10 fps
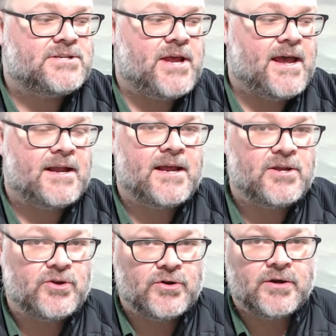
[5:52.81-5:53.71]
You had a
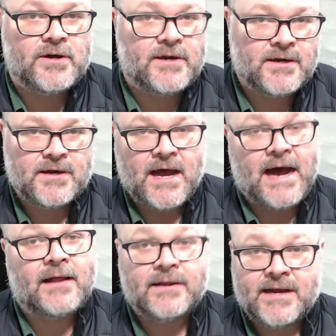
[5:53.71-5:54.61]
good
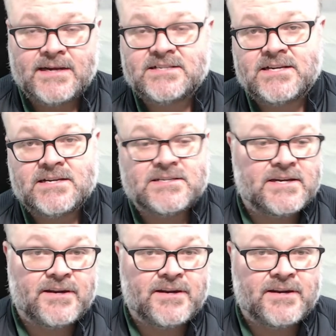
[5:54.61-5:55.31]
holiday season.